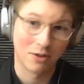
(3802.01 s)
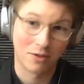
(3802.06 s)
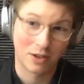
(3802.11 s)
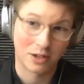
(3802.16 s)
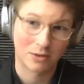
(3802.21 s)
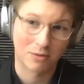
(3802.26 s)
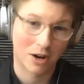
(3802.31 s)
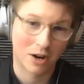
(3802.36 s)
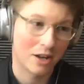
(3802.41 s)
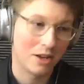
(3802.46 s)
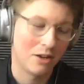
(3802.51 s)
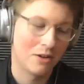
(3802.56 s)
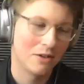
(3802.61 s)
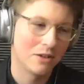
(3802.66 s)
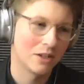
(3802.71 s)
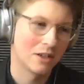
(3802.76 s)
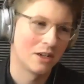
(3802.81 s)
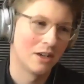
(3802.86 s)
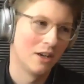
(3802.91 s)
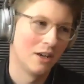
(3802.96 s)
That's what I
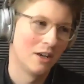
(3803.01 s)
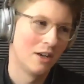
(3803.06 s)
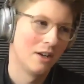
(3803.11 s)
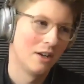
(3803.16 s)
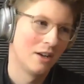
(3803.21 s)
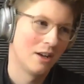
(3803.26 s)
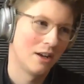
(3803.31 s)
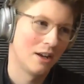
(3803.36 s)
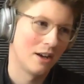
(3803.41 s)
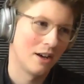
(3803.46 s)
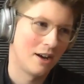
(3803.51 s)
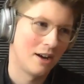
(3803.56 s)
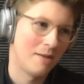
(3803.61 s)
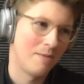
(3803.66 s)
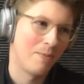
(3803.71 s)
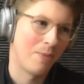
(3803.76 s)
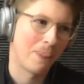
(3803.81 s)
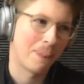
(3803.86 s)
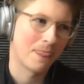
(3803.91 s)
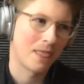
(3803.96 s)
use.
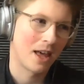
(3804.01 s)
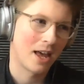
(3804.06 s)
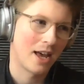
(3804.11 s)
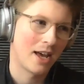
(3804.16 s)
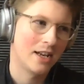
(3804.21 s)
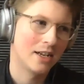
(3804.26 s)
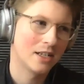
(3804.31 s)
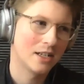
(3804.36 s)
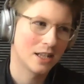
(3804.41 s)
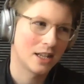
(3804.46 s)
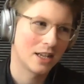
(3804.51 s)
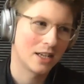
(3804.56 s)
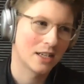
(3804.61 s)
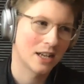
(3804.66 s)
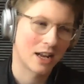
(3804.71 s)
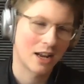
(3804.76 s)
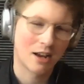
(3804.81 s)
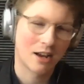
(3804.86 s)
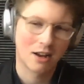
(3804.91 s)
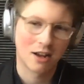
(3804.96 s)
And things
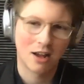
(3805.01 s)
like